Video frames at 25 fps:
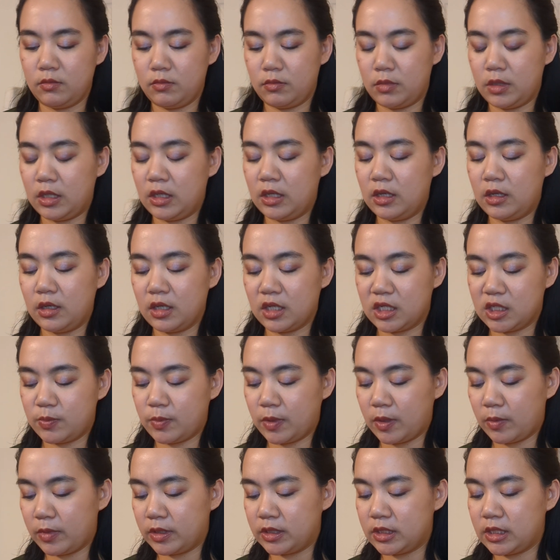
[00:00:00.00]
Me
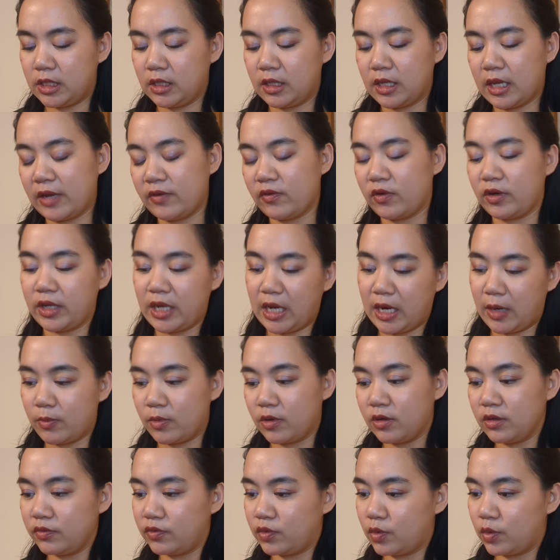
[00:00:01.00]
experimenting live on
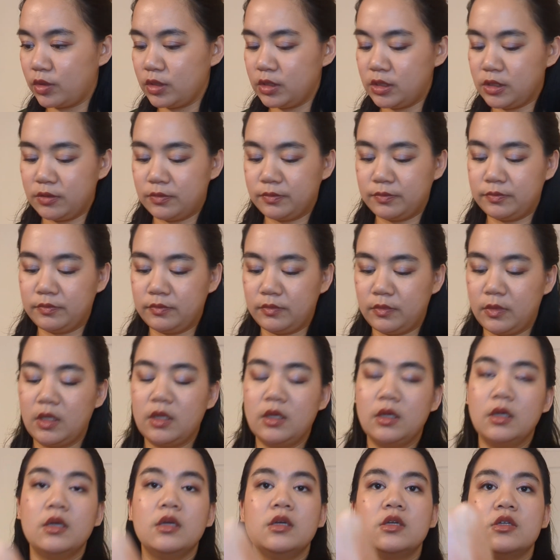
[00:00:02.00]
camera, of course.
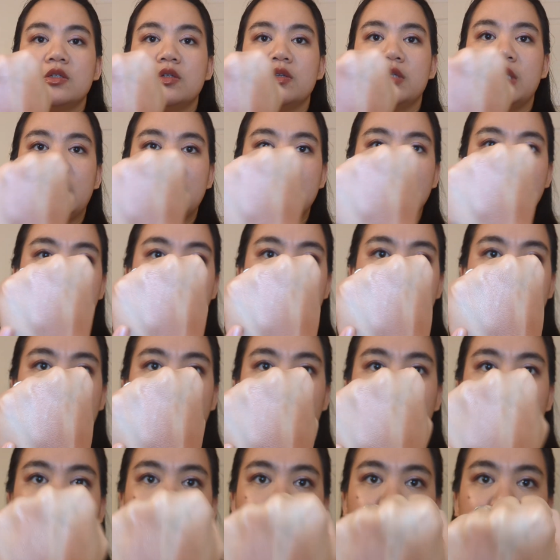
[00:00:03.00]
So that's the
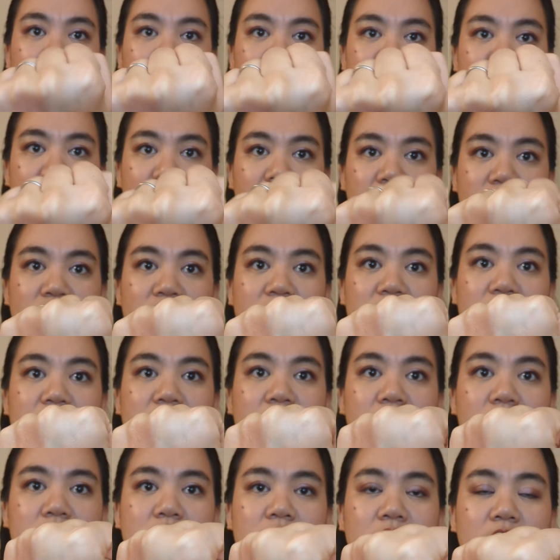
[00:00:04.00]
side with the blush. Now, as you can
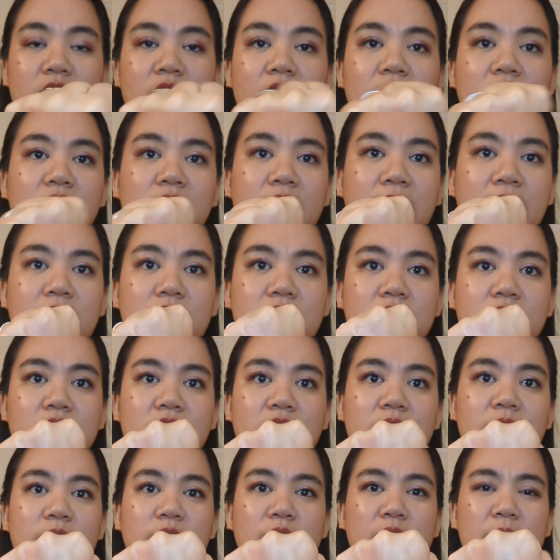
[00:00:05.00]
tell, it's a lot
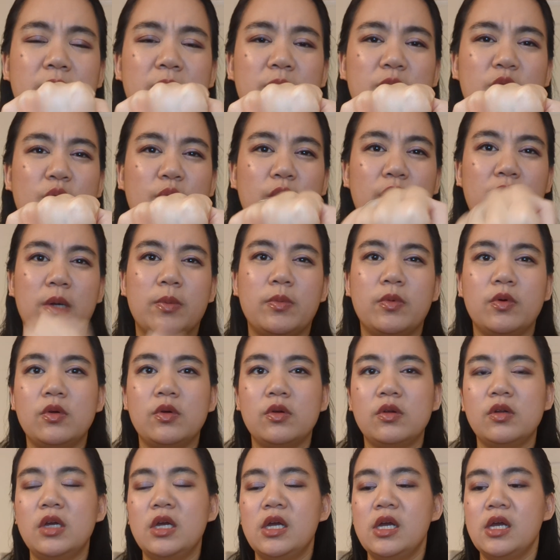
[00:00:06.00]
lighter and probably more
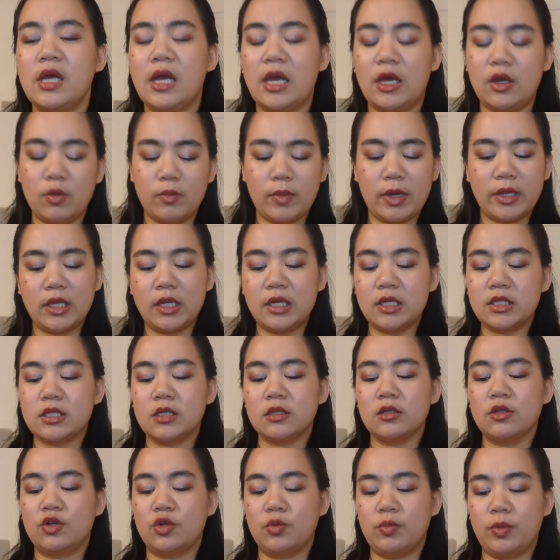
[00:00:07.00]
wearable. I don't mind that
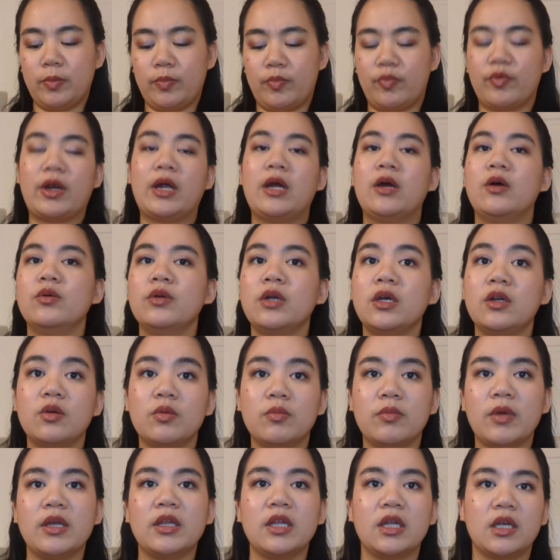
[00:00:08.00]
it's a little bit brown. I
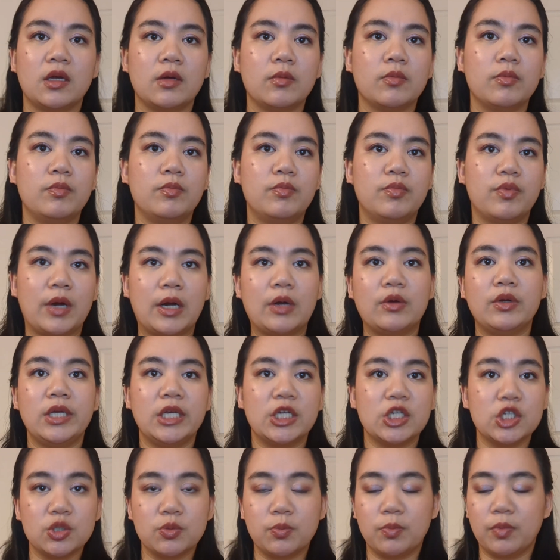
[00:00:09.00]
don't mind like a
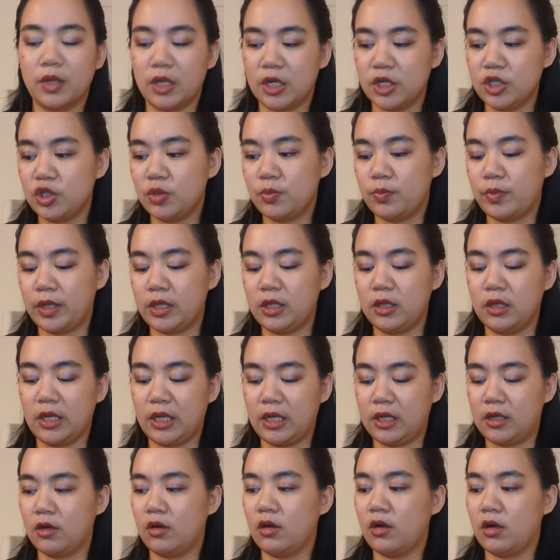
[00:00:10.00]
brownish blush, but
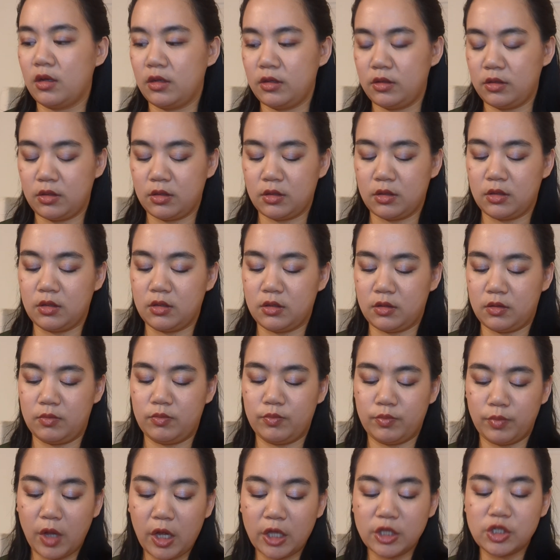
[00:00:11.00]
like the
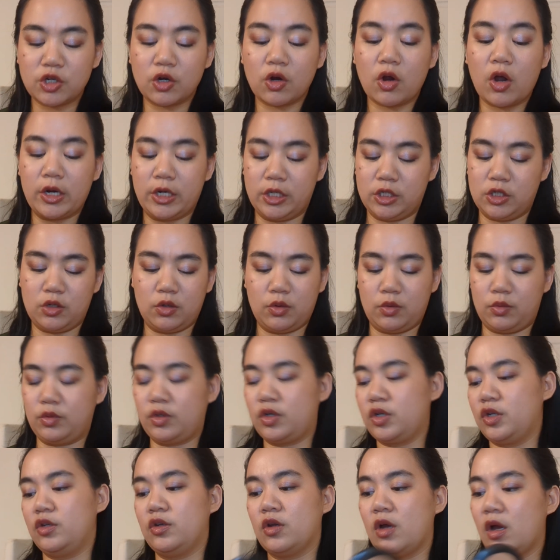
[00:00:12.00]
bronzer on its
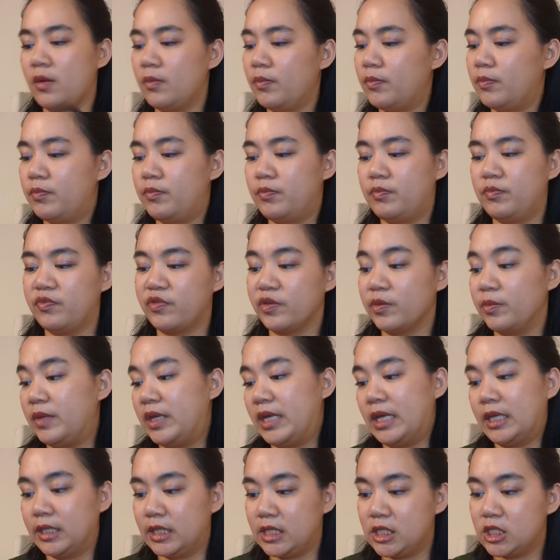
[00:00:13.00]
own could not, for
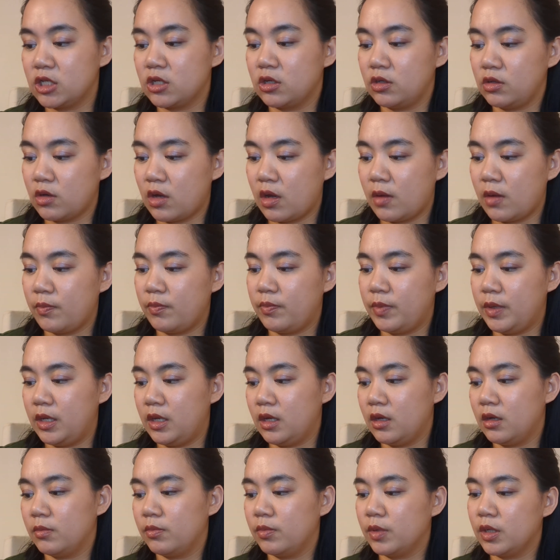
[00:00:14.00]
me at least, could not
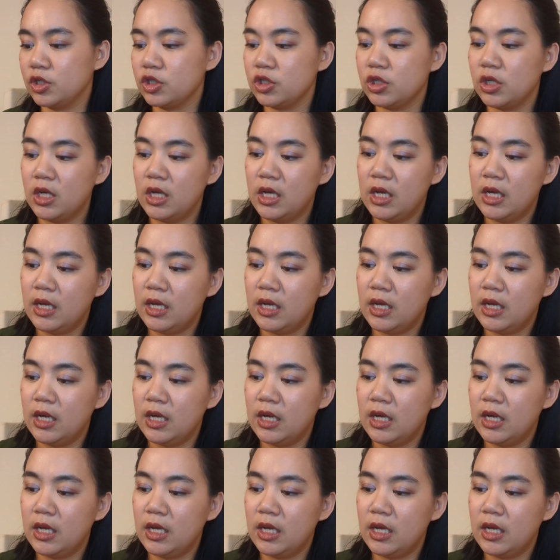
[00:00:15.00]
be a blush.